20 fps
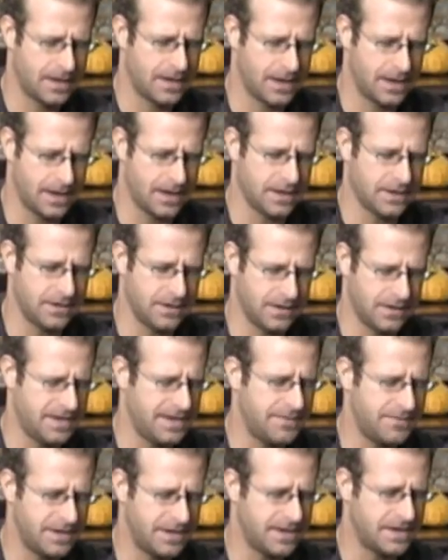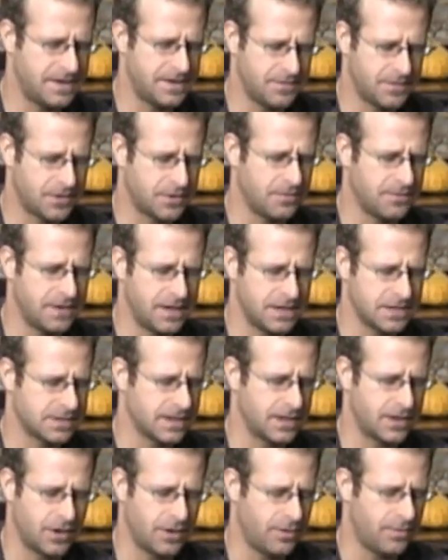And even in a difficult vintage
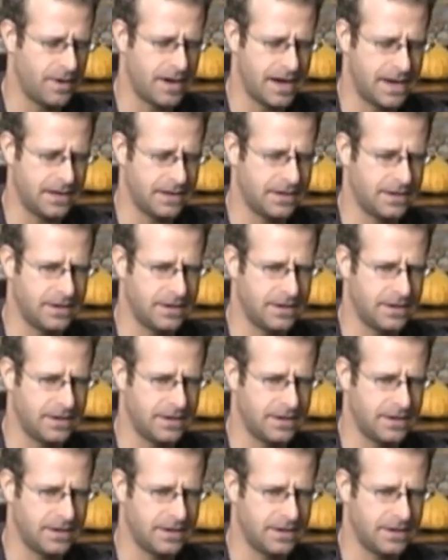like 08,